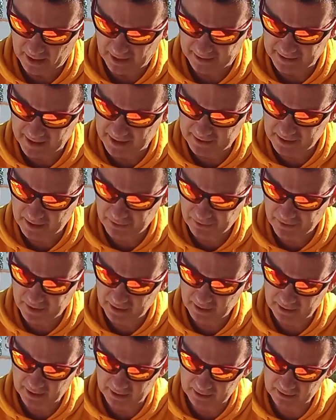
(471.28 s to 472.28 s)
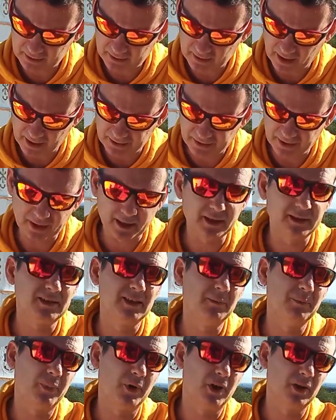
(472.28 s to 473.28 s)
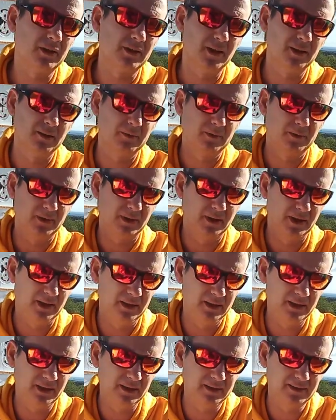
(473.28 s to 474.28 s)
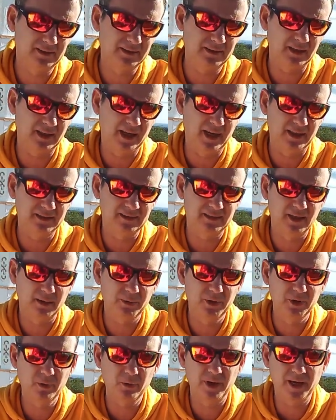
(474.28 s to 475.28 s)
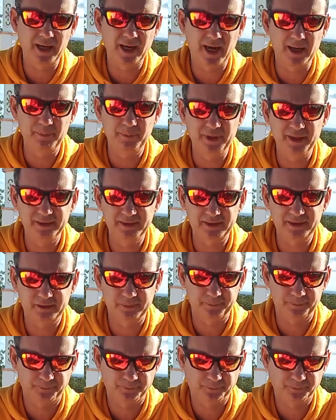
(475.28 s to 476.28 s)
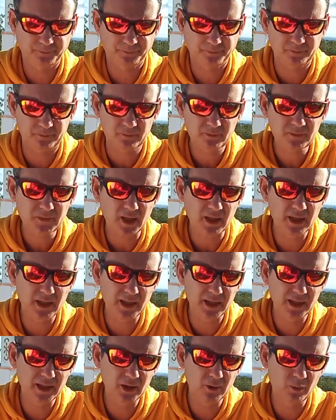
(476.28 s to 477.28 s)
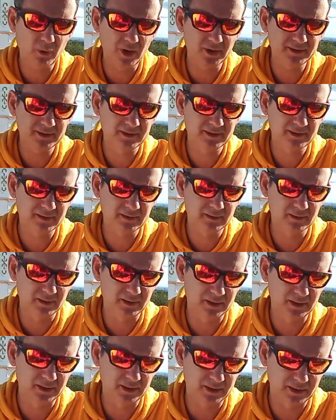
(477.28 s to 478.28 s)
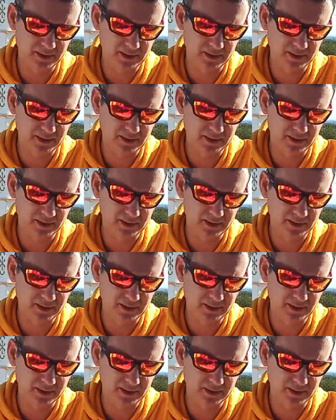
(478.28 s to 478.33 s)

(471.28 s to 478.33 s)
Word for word: Another thing that I think is important in this S W A eyepiece uh, was uh,